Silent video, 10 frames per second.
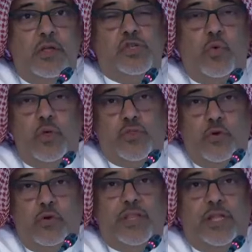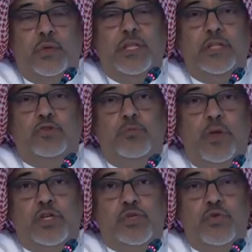So we thought that we need to
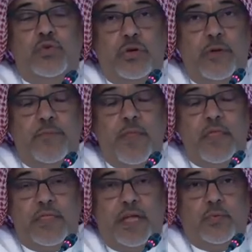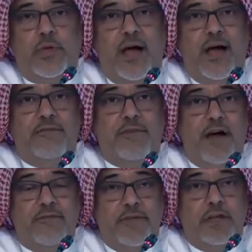make sure that we have
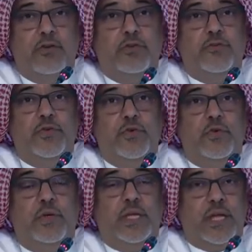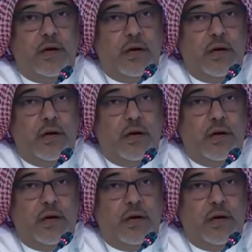a very good viewing